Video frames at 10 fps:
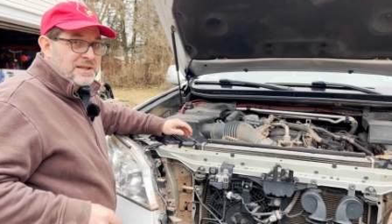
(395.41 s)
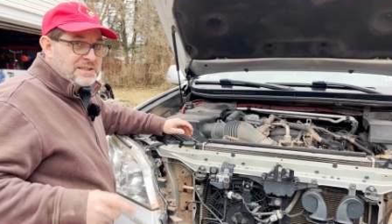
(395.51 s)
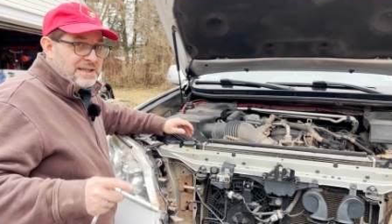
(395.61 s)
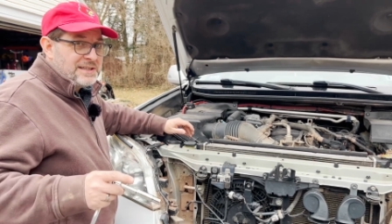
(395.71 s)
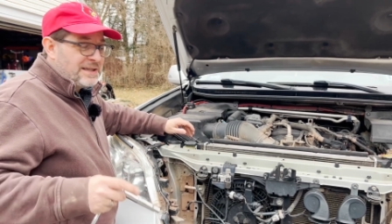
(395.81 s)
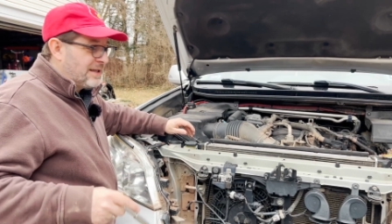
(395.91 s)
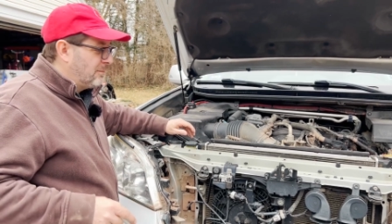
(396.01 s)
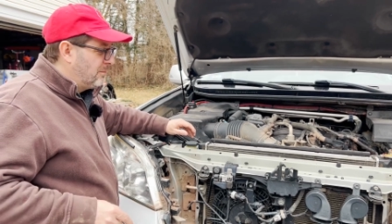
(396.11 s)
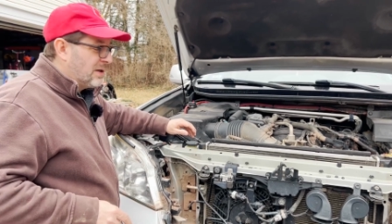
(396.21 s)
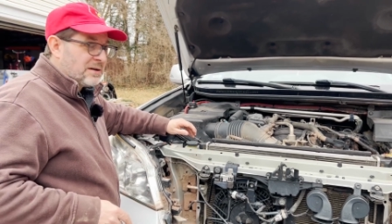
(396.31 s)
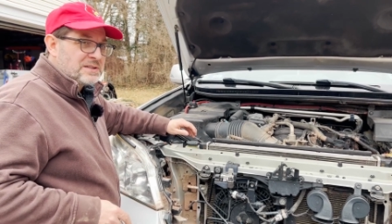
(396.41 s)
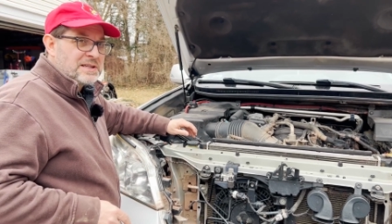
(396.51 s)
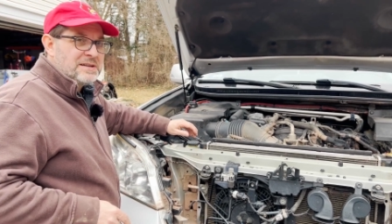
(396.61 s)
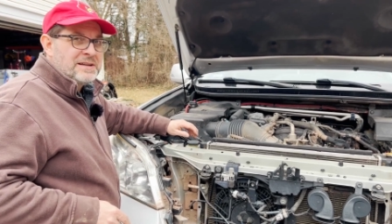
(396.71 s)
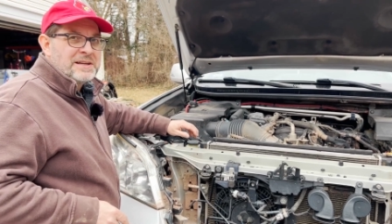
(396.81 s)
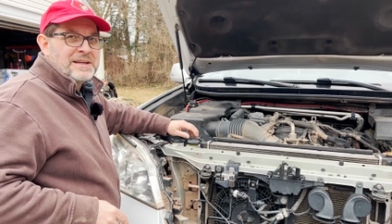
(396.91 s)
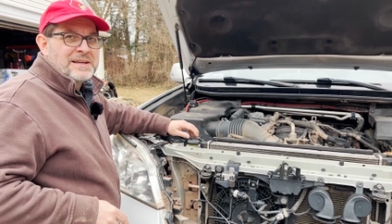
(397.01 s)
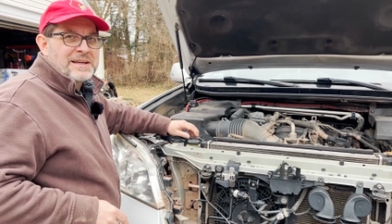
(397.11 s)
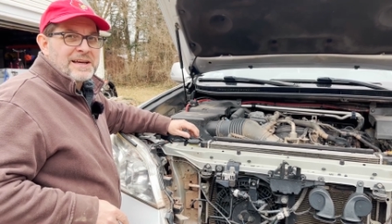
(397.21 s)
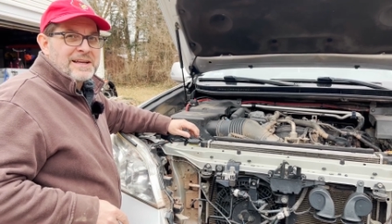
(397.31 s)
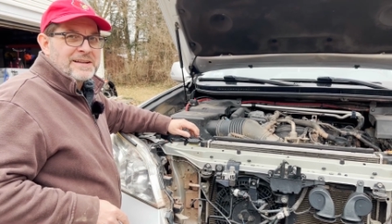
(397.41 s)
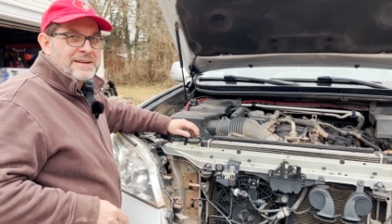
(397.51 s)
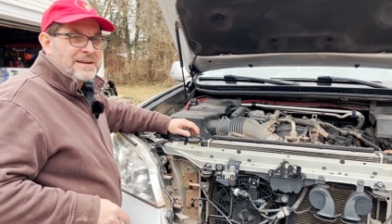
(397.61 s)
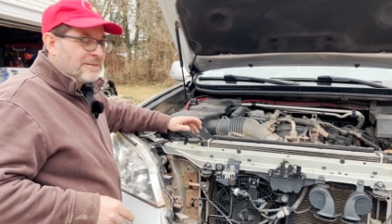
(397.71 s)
because he did pierce it, and